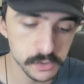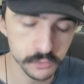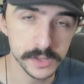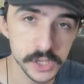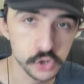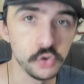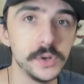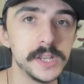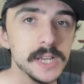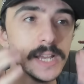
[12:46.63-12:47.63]
really
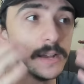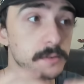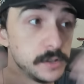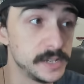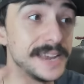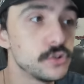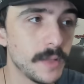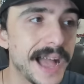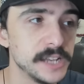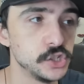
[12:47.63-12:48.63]
good dental
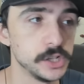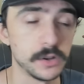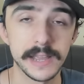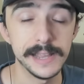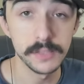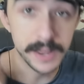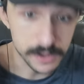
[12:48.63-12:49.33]
hygiene, okay? A lot of